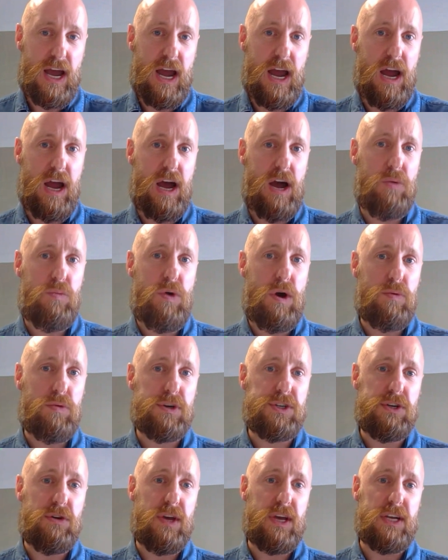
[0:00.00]
And what
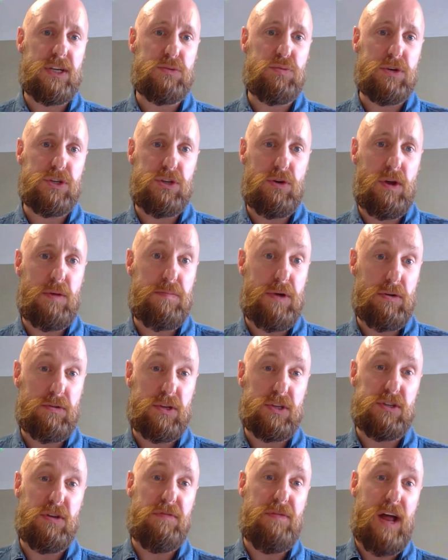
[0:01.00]
we're doing is we're doing
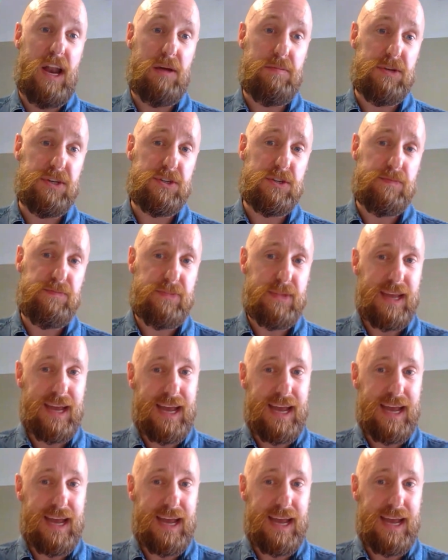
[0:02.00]
both the development